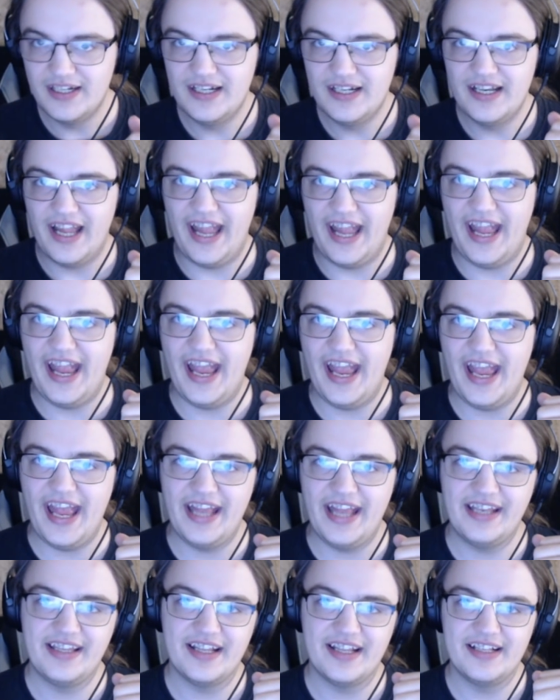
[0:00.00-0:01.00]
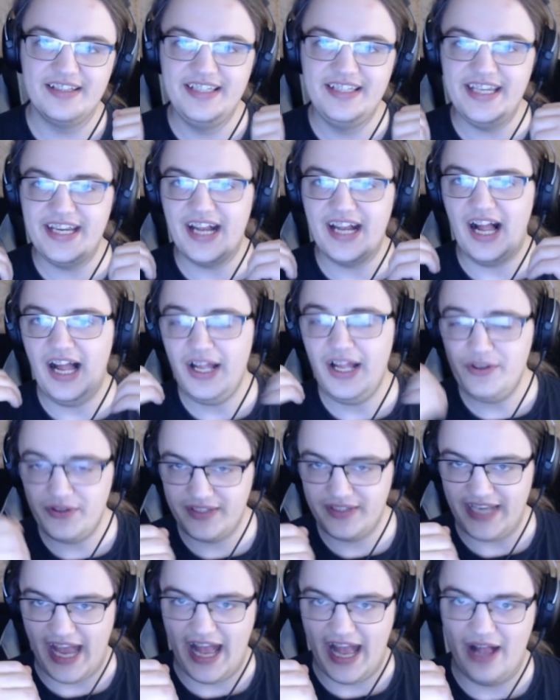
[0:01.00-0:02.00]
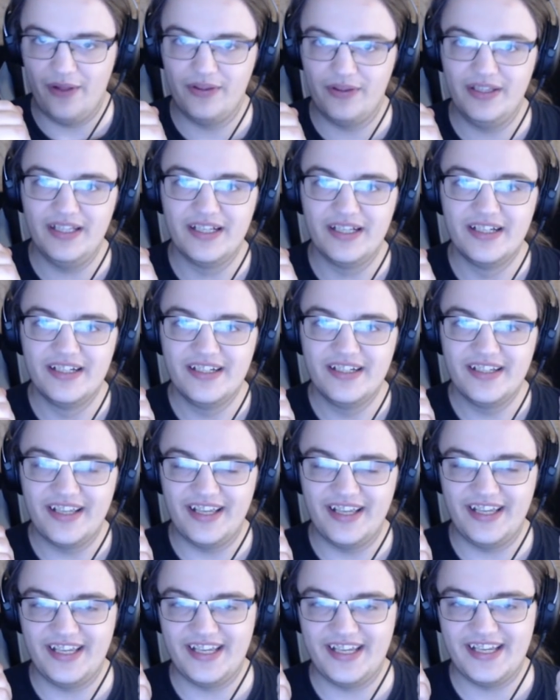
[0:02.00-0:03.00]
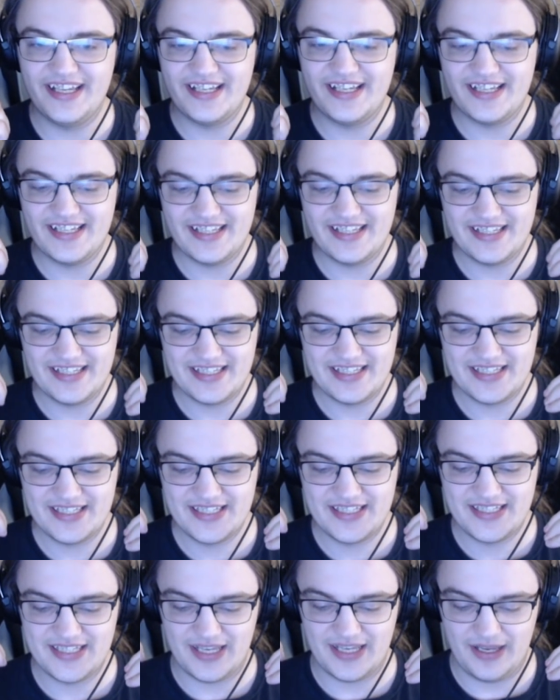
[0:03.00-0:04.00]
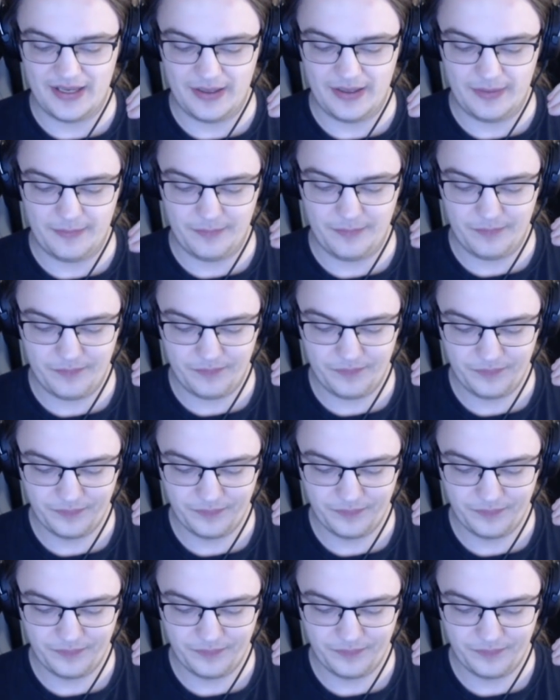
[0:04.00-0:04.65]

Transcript: and the other town is the